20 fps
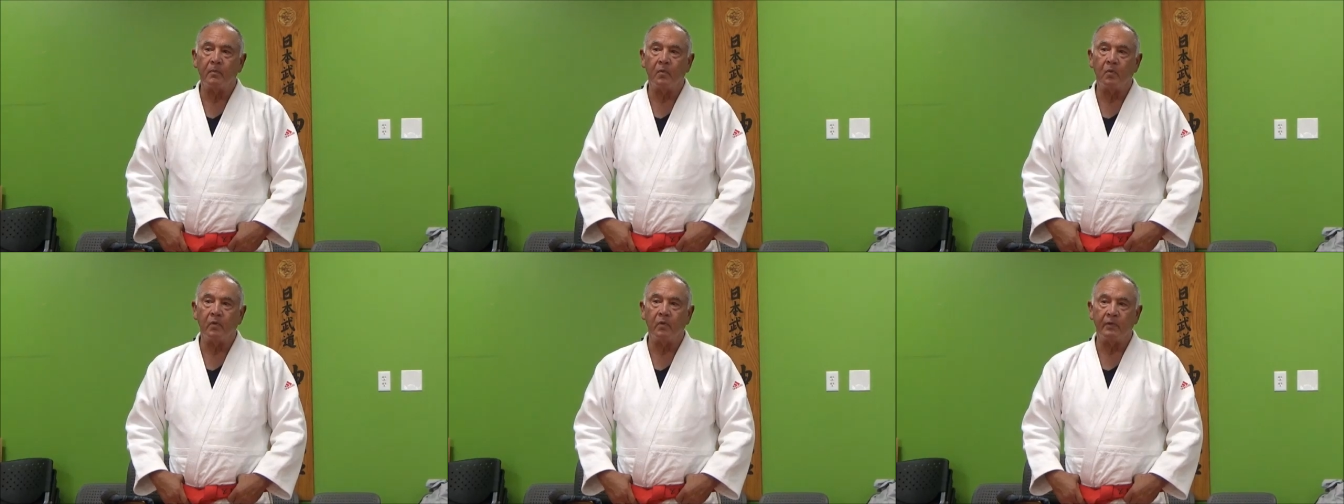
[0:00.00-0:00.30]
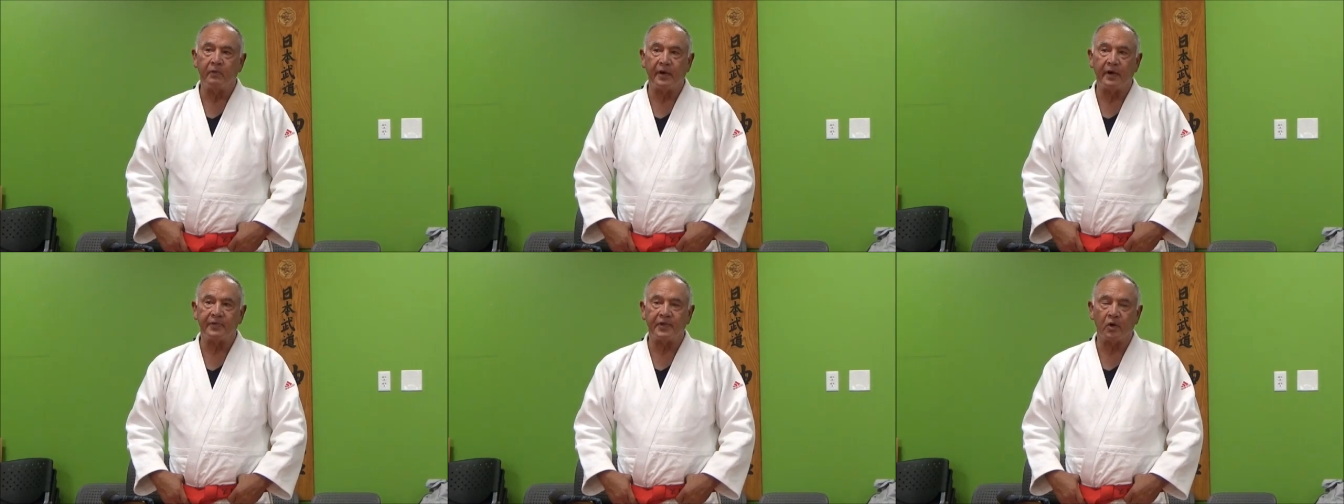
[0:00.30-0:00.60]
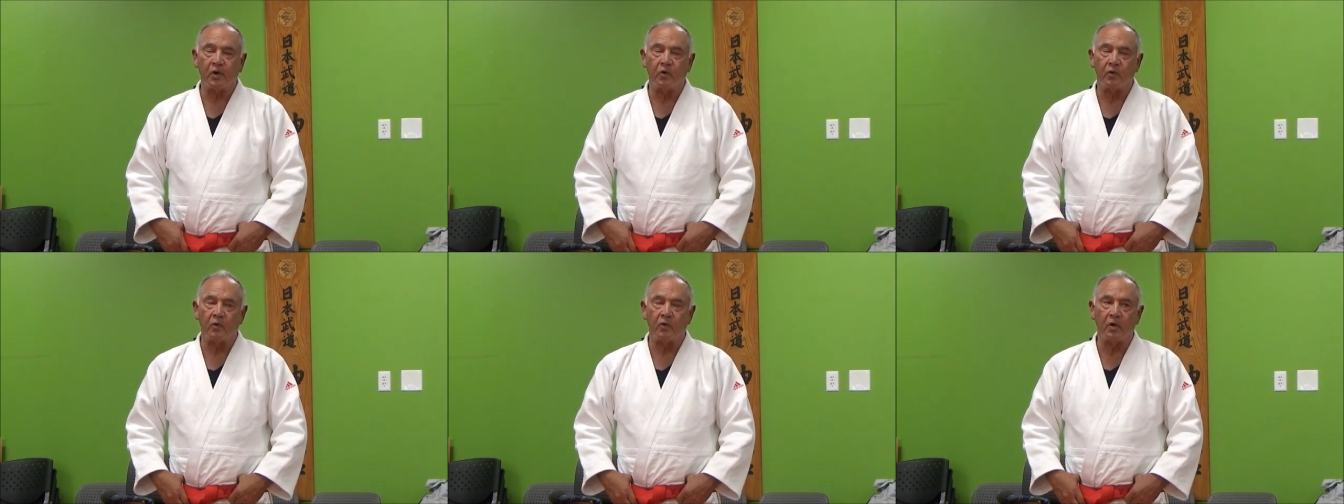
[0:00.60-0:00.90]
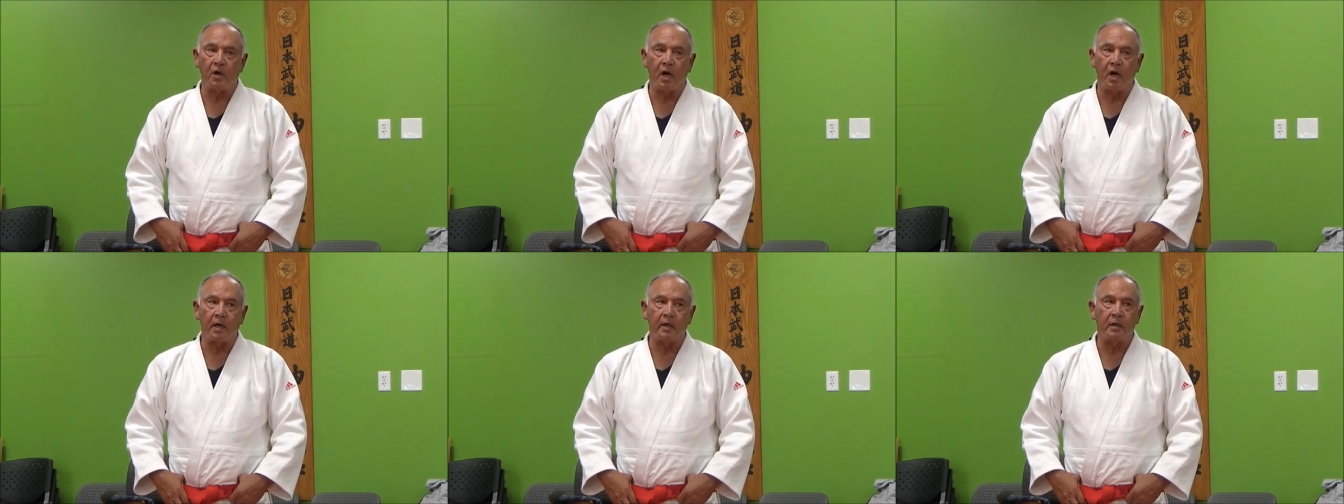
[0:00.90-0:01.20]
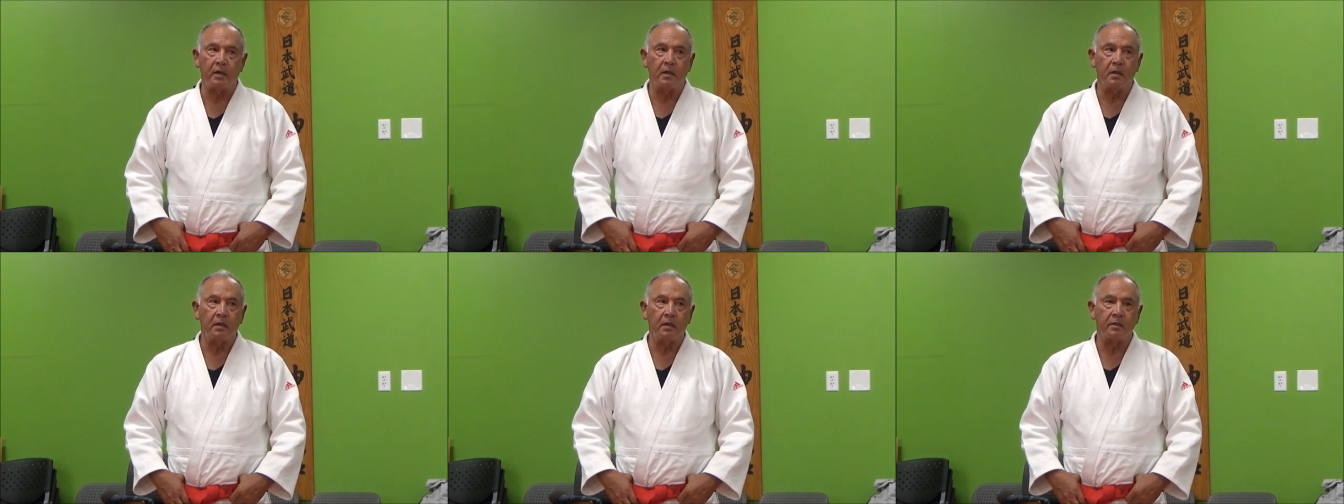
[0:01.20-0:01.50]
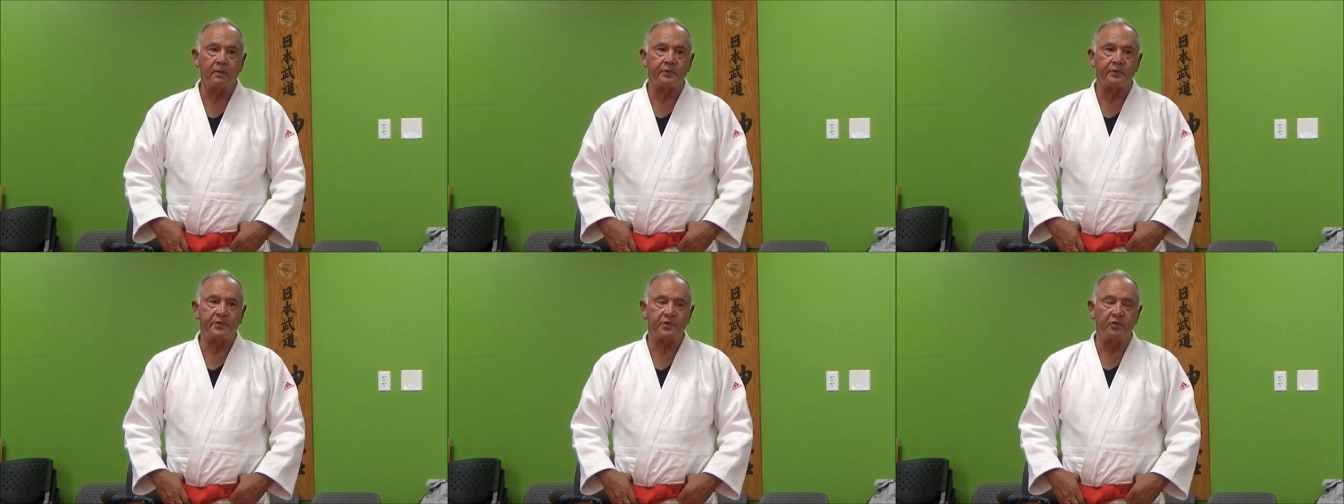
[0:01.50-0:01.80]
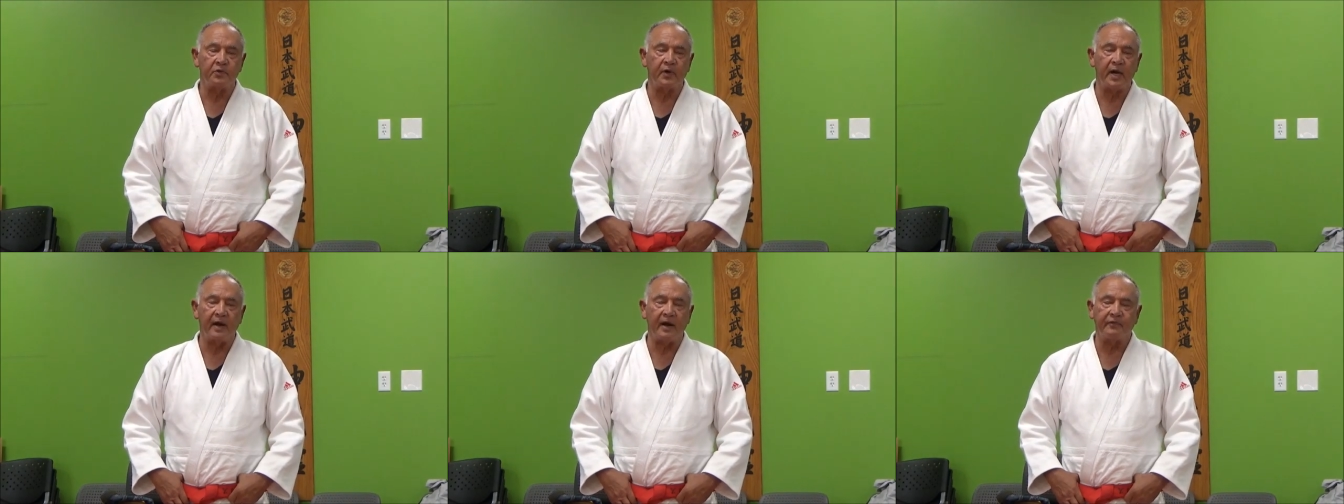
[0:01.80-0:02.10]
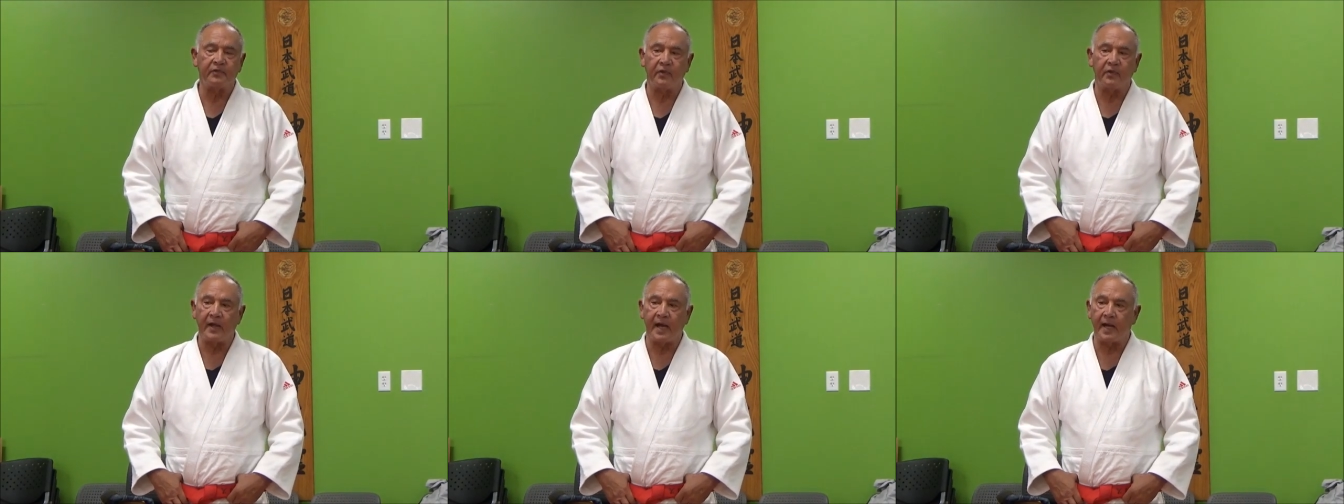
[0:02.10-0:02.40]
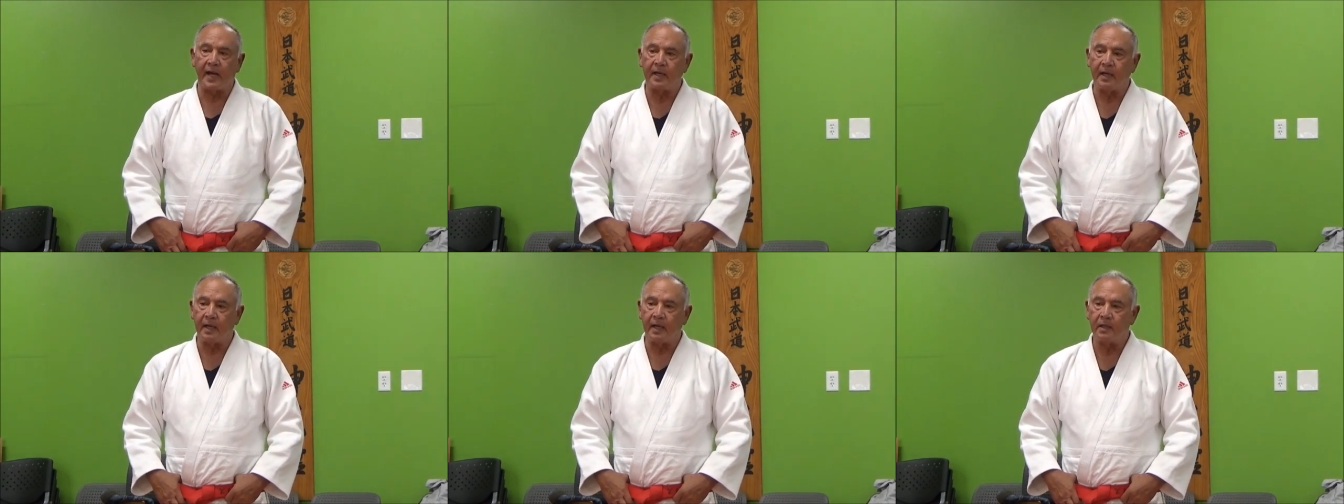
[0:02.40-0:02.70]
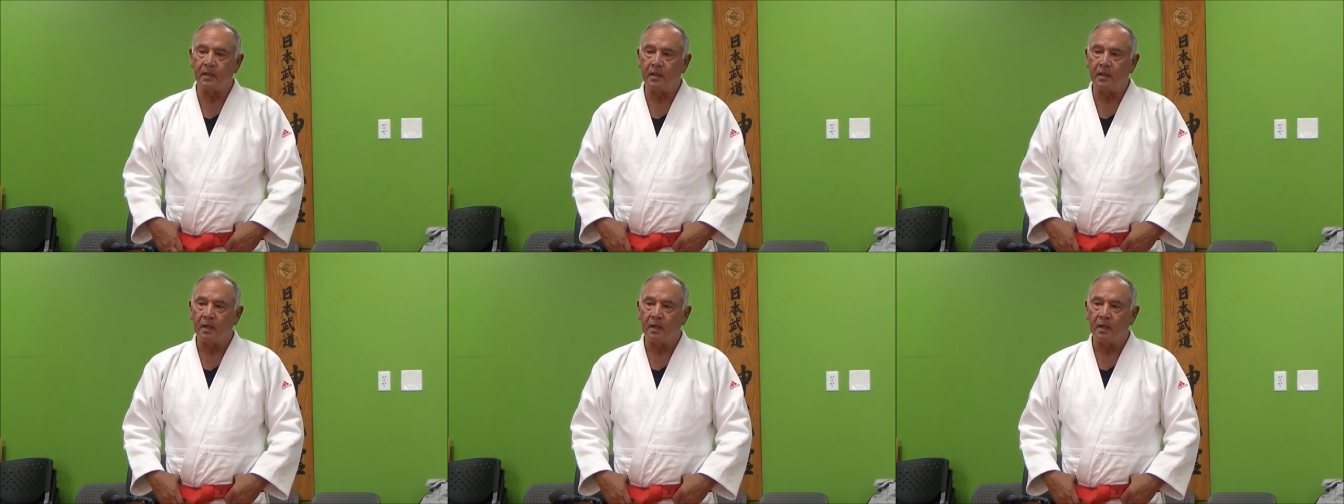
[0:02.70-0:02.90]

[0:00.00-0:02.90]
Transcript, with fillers: we were at the Kodokan soon after that, and